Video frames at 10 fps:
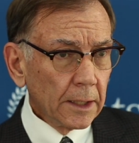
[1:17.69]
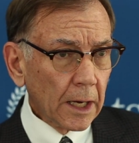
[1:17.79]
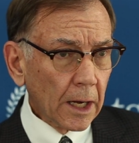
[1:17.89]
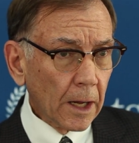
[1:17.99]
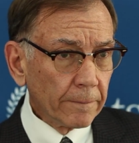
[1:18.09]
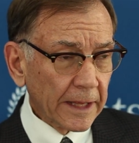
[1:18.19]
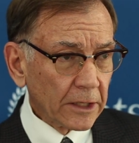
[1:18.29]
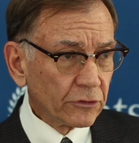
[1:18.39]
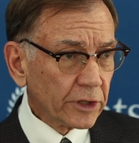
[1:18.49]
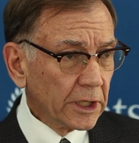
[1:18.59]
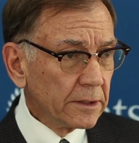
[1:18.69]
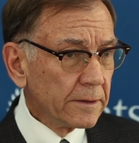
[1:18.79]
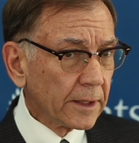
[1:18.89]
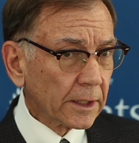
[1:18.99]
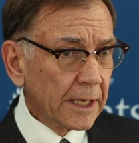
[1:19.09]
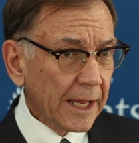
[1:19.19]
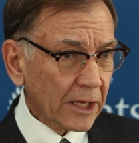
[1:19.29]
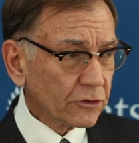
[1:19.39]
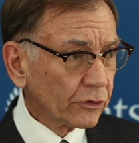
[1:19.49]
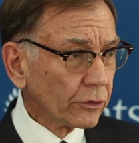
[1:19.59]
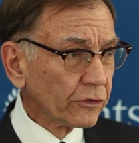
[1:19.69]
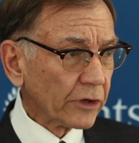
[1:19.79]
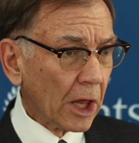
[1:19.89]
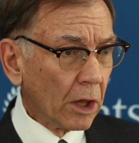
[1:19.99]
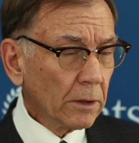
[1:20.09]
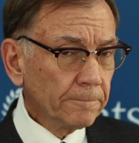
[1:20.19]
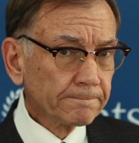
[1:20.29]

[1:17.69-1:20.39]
that is in the cancer cell,